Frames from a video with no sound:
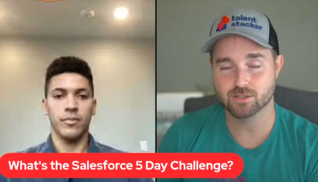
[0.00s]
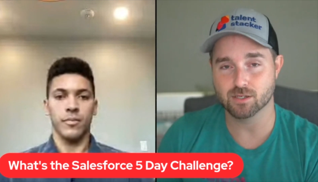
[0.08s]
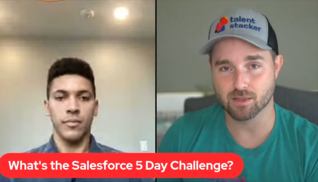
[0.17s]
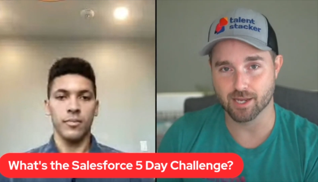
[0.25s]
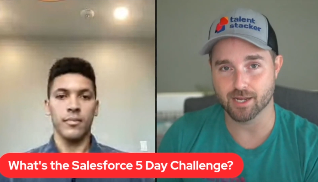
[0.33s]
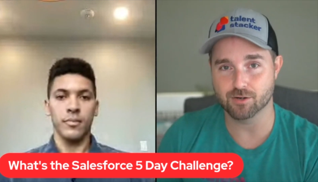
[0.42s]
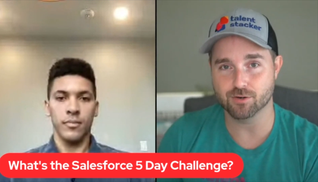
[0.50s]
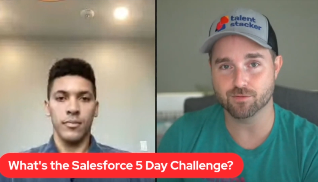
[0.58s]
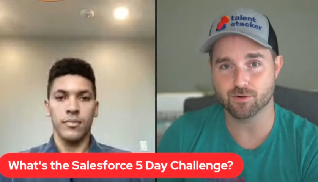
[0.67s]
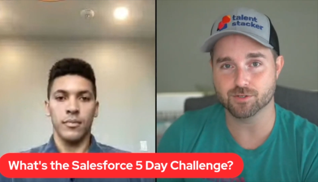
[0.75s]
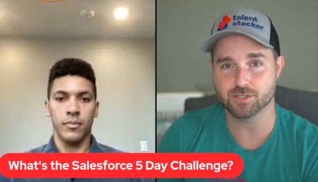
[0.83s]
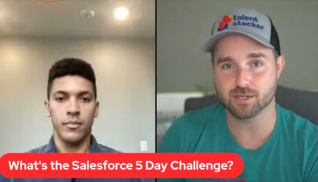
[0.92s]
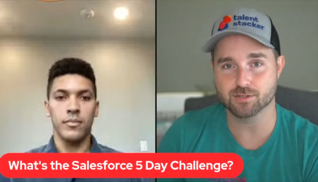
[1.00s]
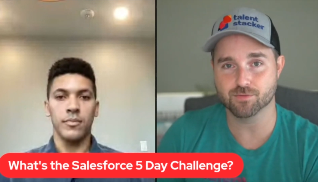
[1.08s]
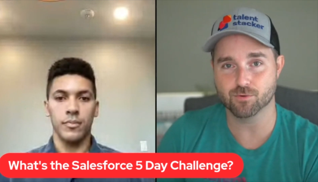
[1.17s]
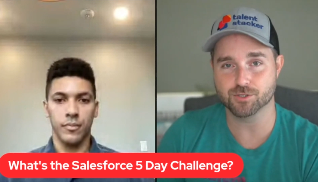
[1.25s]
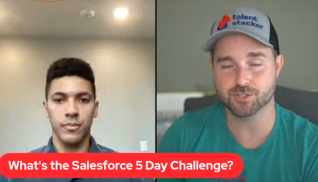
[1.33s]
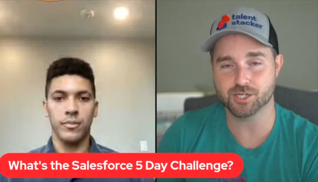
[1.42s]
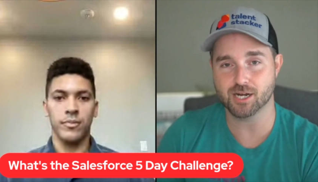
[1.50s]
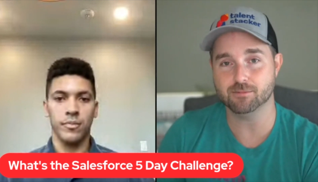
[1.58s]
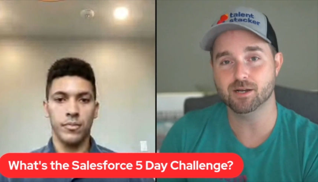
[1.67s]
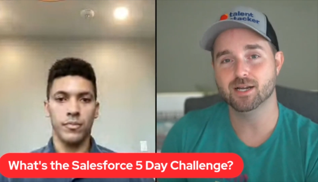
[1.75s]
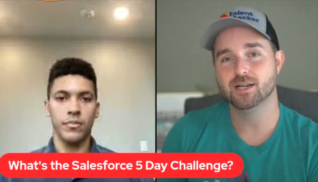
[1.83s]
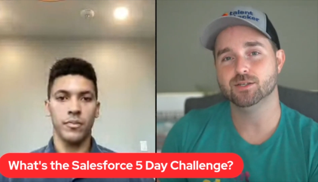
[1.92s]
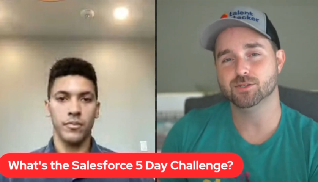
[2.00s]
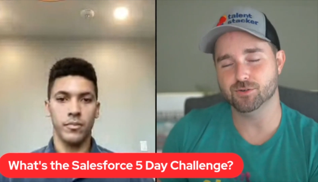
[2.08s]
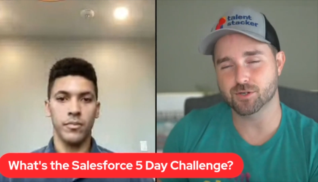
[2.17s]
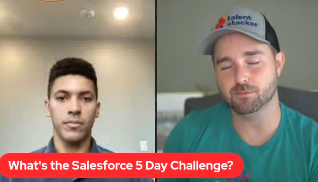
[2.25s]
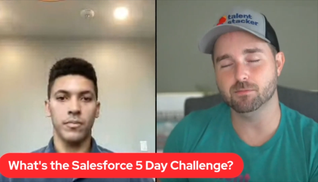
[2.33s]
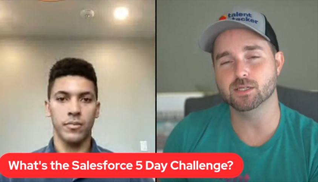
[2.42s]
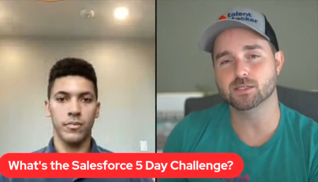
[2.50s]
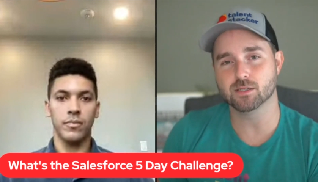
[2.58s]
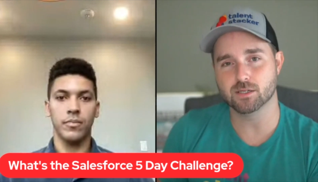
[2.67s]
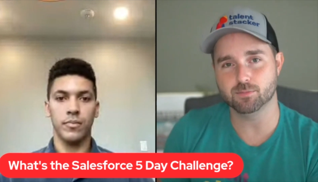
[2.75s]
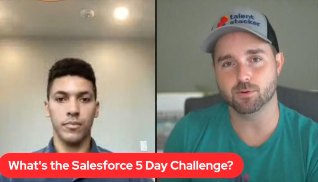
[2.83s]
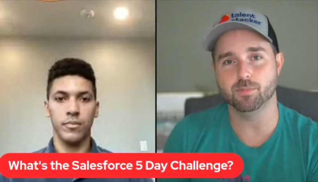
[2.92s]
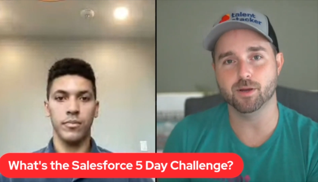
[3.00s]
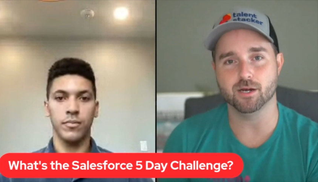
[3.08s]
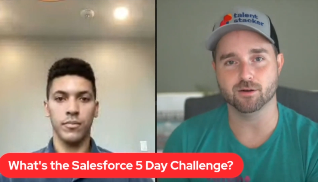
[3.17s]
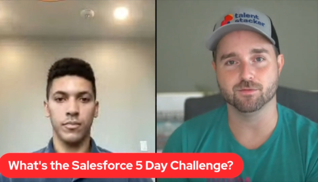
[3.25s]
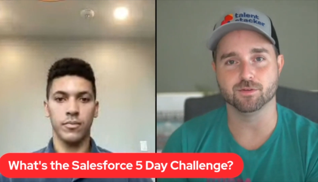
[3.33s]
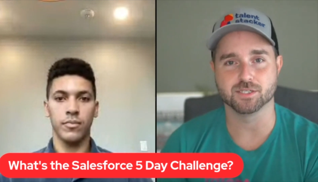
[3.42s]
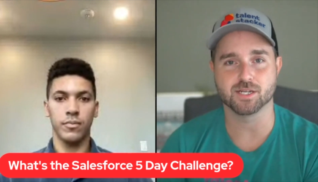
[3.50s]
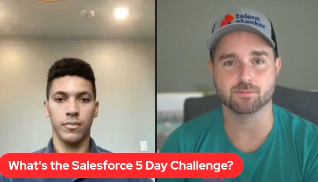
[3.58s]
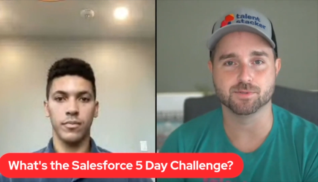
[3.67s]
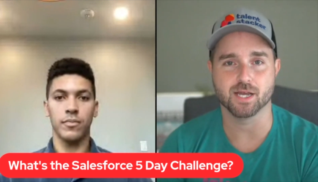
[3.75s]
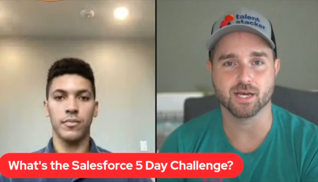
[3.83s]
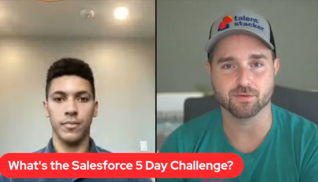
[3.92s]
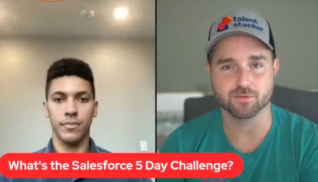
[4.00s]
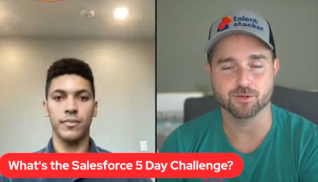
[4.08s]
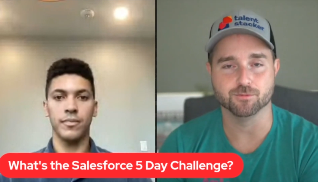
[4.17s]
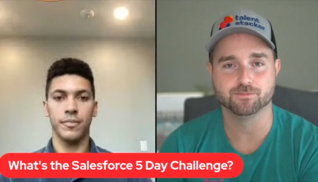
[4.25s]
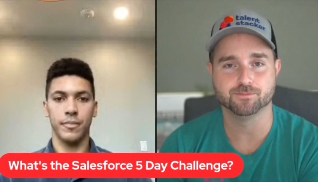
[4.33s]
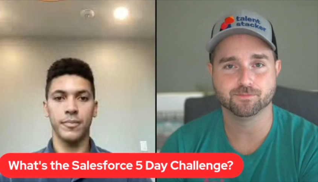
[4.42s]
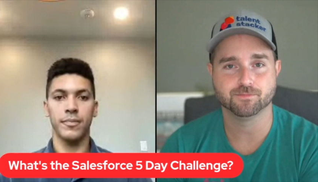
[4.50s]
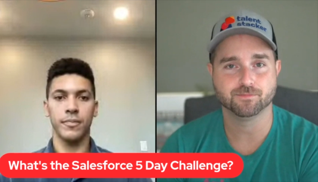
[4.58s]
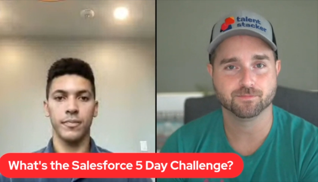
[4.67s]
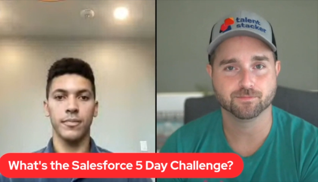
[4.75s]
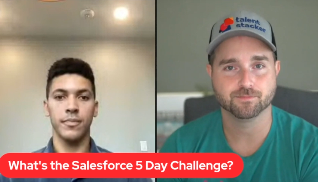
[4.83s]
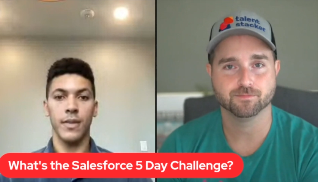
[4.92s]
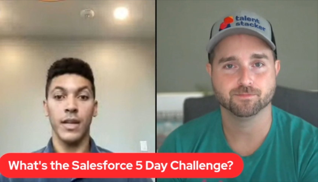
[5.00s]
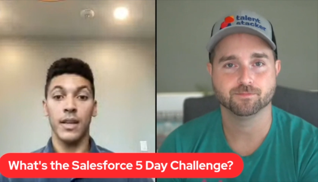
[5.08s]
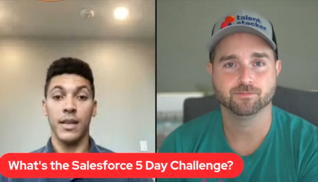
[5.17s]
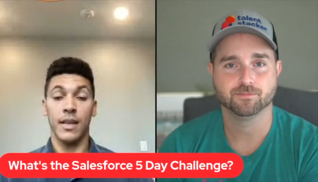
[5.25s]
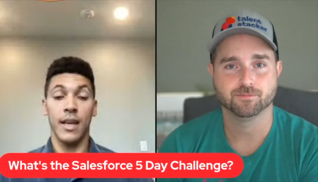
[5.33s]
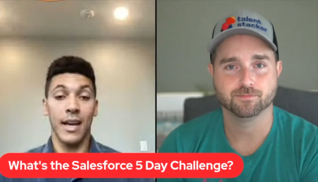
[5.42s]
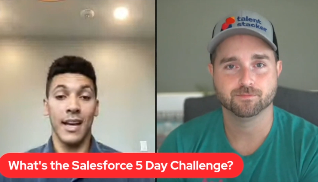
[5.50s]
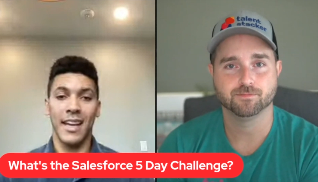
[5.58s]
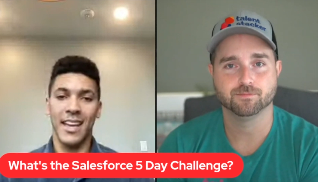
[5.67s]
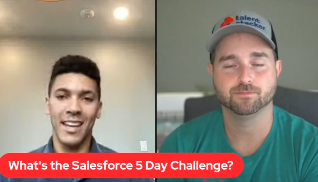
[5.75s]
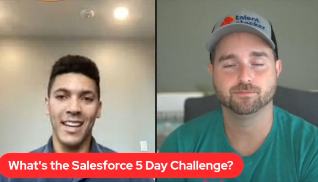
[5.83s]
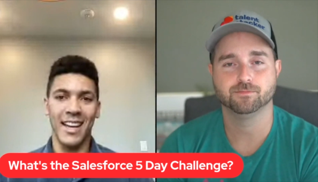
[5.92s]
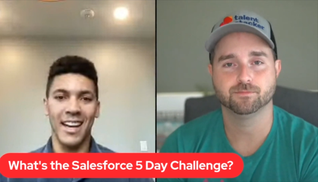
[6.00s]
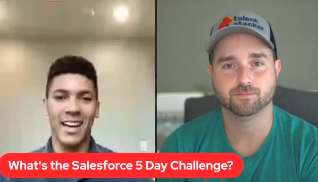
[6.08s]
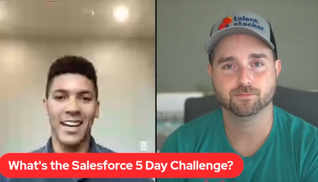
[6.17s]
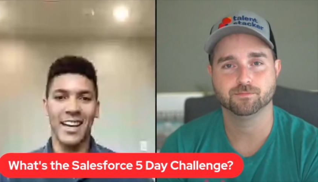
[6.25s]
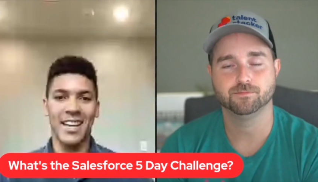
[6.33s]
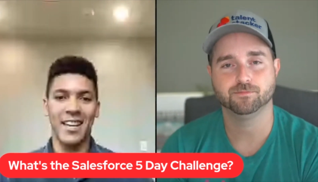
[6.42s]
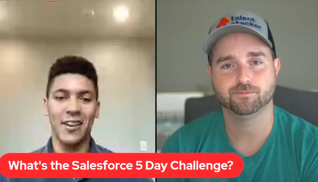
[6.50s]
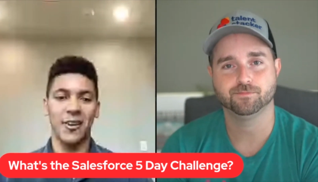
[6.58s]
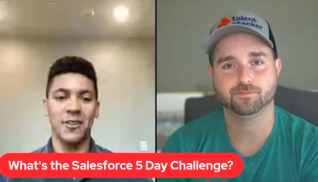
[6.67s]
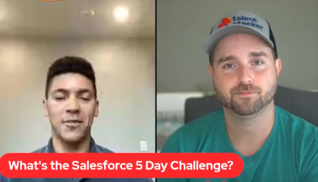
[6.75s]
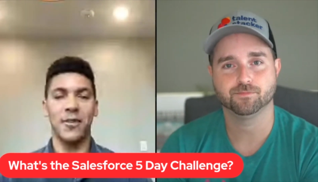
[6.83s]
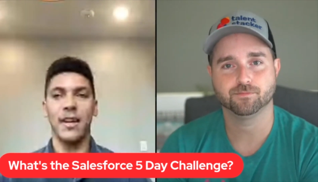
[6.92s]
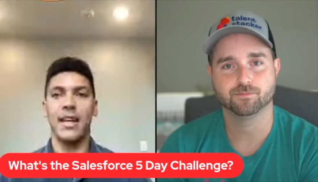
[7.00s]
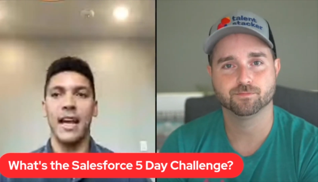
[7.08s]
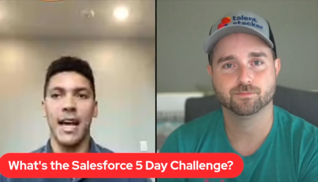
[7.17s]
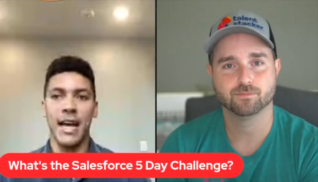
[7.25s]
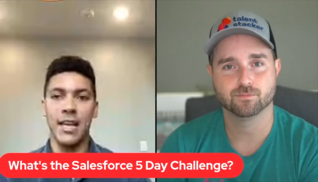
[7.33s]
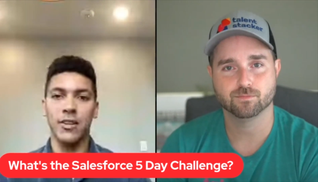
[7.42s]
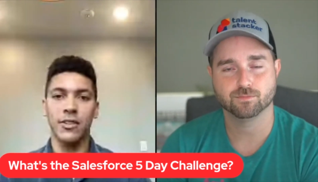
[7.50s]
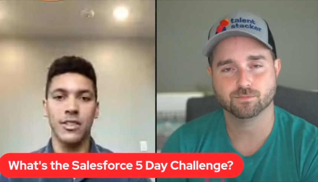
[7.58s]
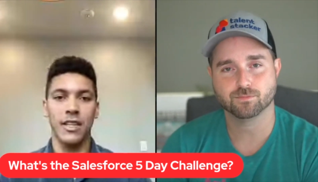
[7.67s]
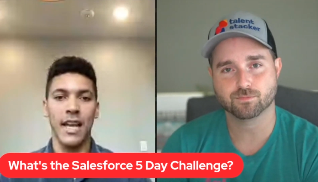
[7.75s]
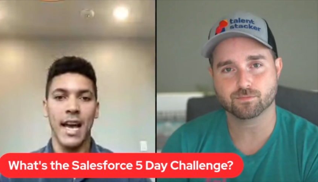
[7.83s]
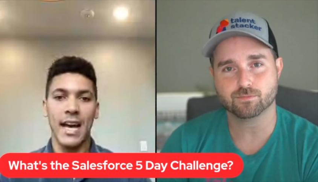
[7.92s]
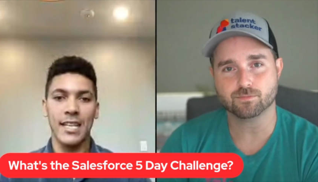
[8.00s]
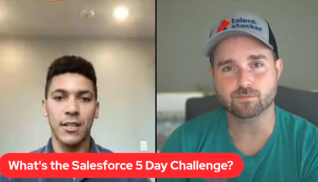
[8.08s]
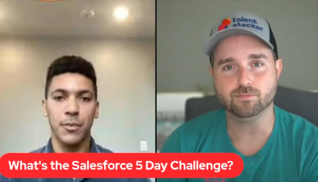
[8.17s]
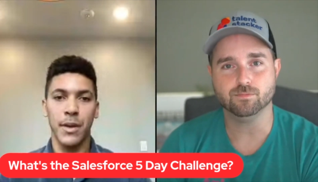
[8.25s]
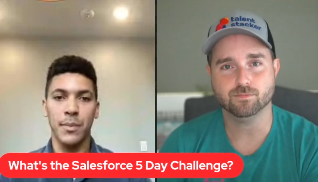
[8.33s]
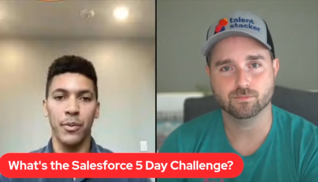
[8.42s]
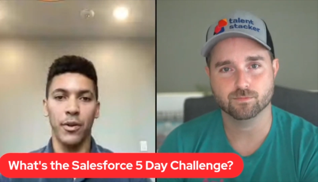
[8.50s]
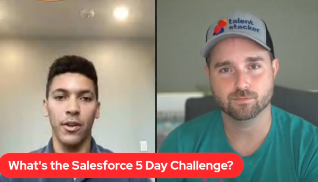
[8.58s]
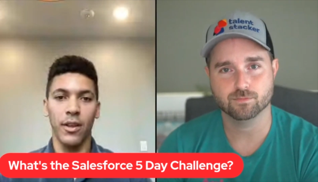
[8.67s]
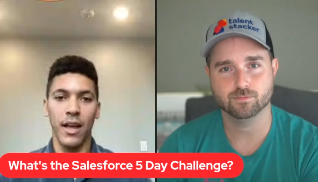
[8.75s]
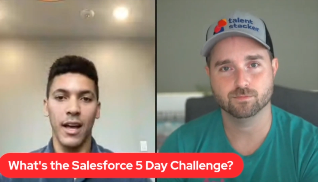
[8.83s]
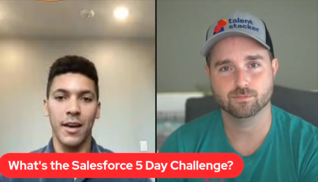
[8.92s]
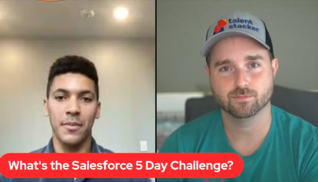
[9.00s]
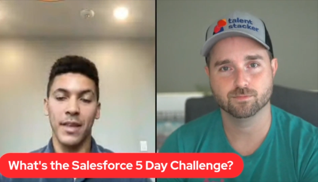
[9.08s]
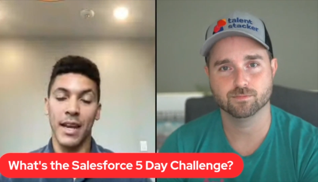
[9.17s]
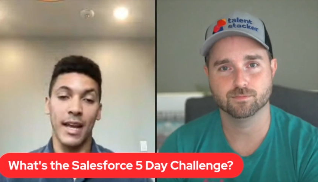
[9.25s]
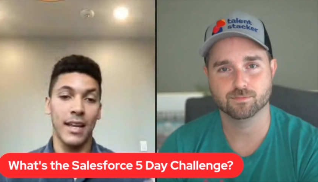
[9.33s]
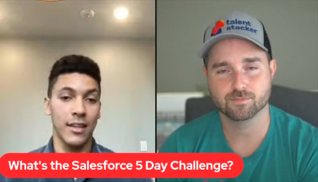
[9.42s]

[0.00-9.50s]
Speaker 1: to land your first Salesforce job so you can mentally prepare for the steps ahead of you.
Speaker 2: Yeah, and uh, you know it's funny. I usually ask people um, that I